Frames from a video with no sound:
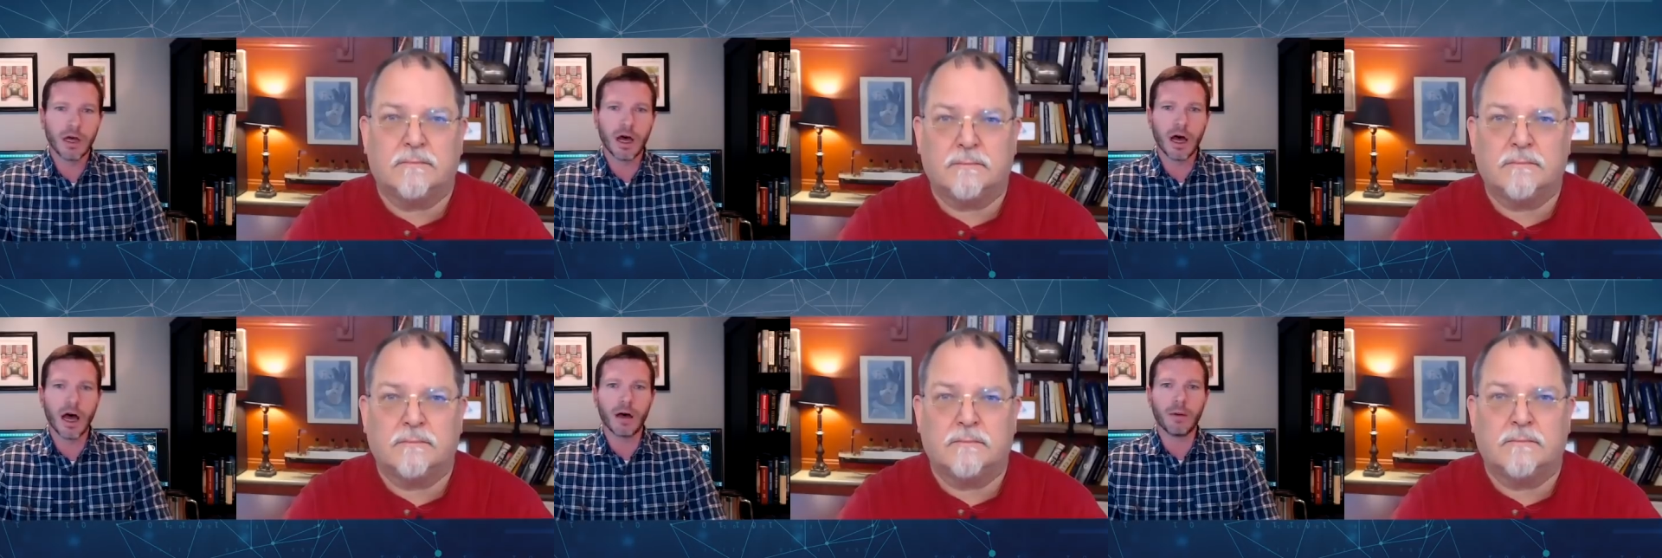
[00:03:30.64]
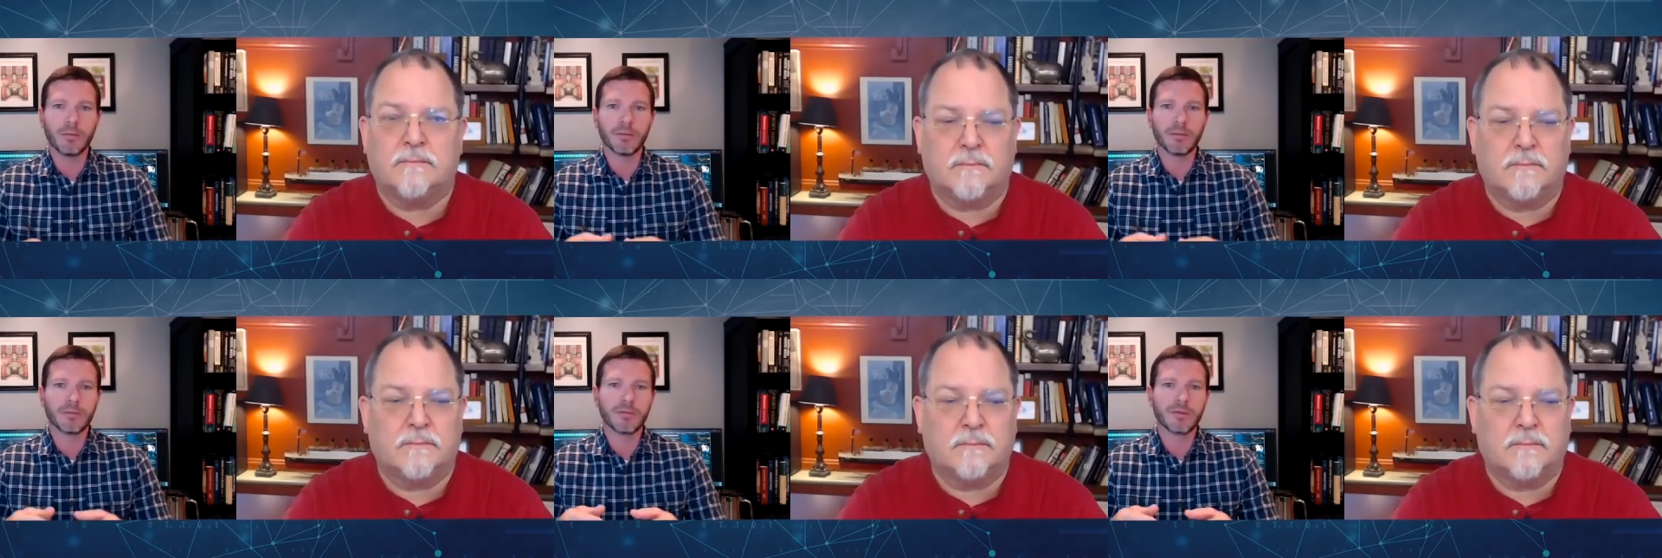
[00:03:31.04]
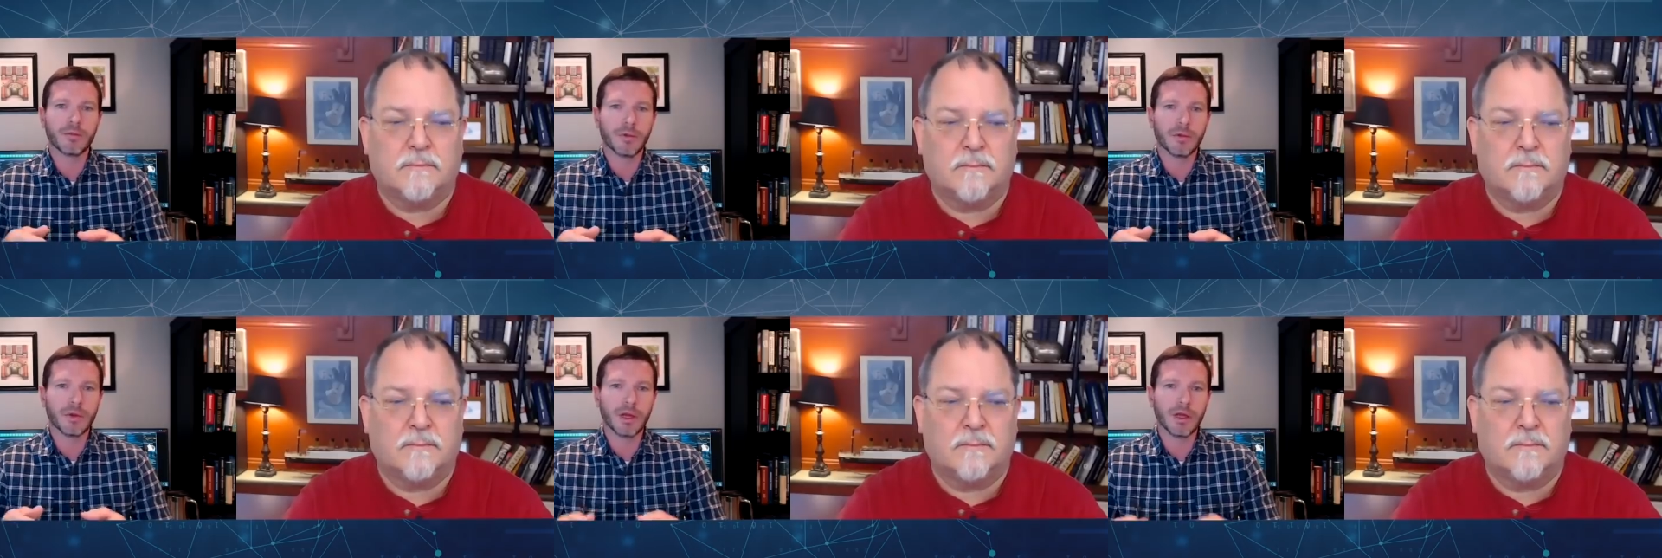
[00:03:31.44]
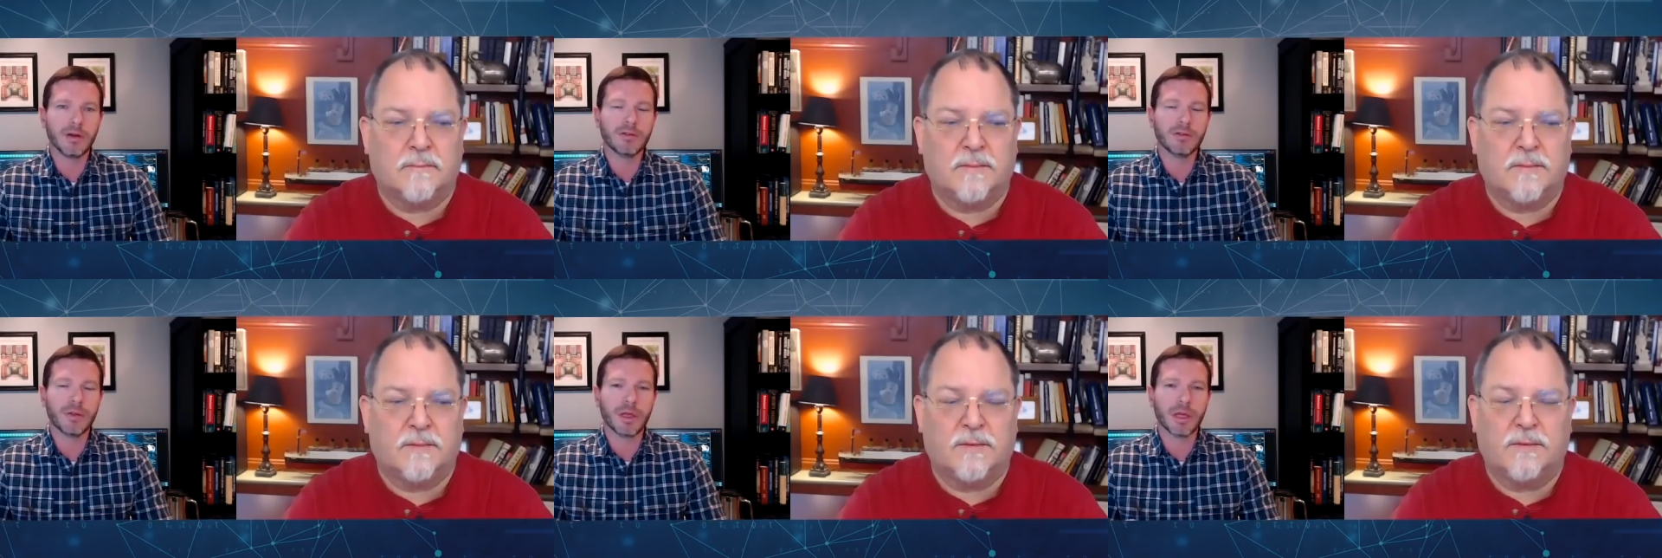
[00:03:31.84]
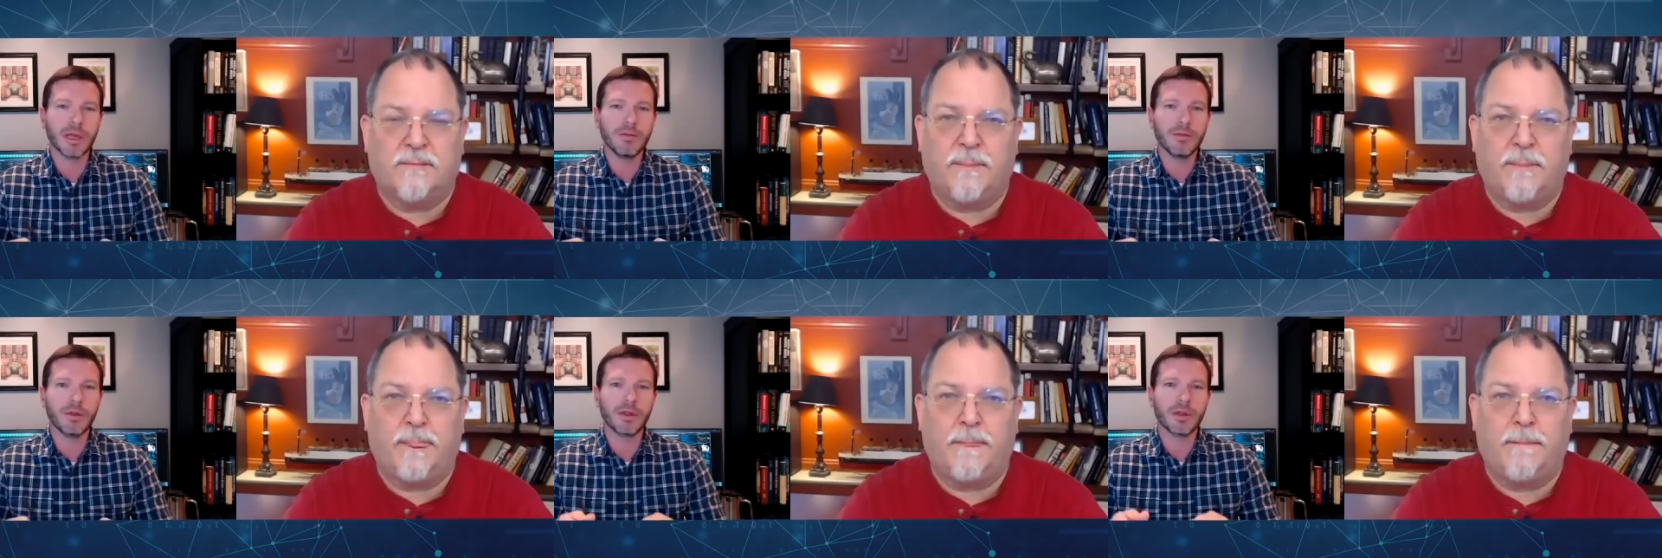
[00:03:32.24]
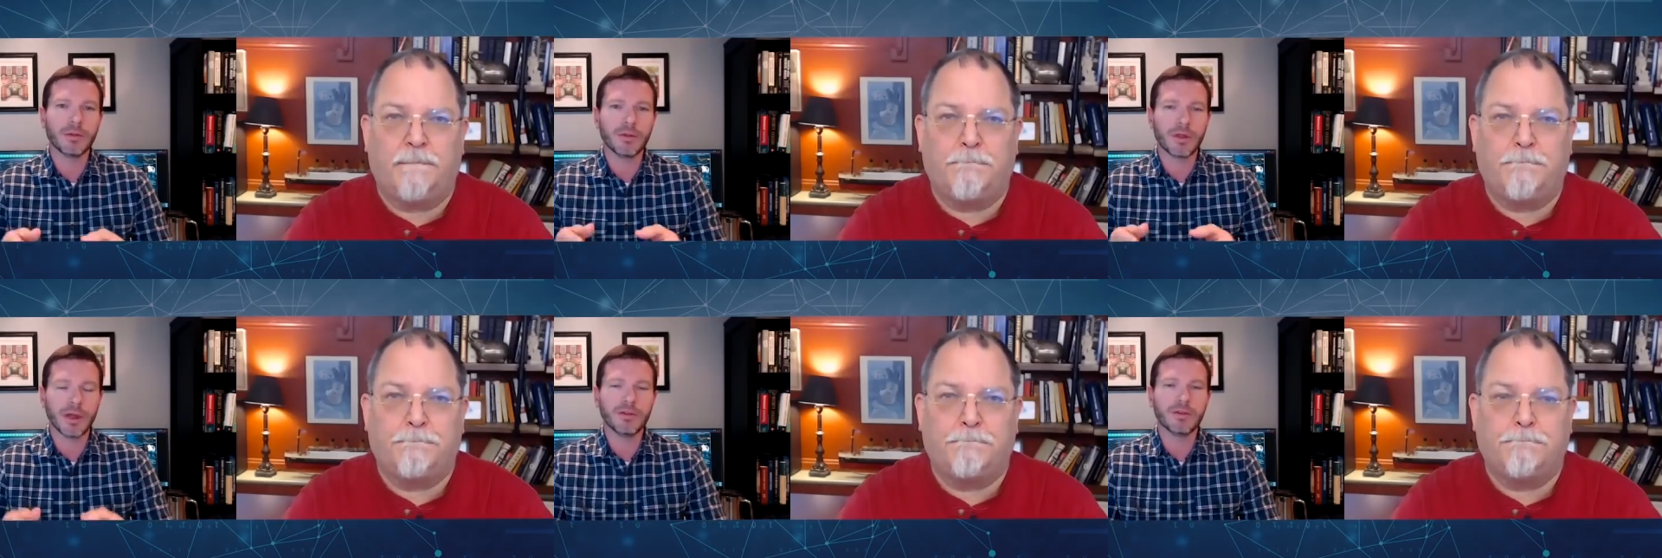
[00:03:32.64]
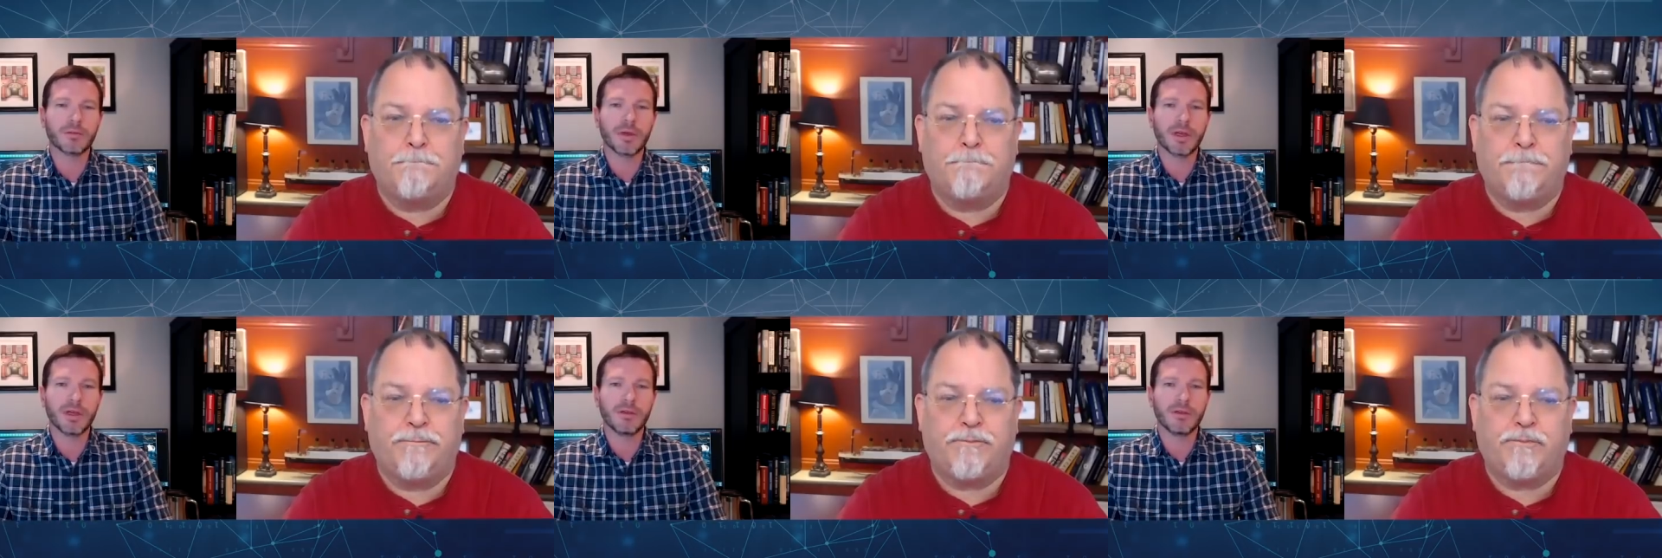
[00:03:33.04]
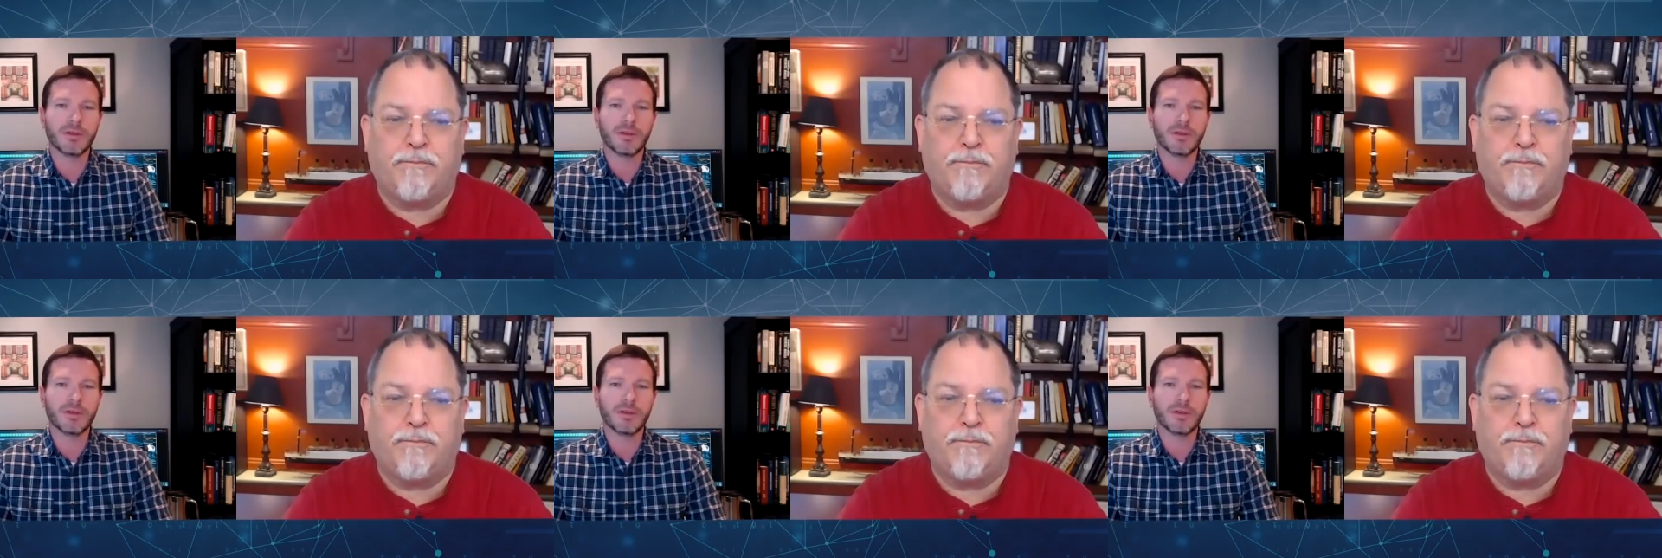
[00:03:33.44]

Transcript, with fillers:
Speaker 1: Um, here's the thing: even though the, the S and P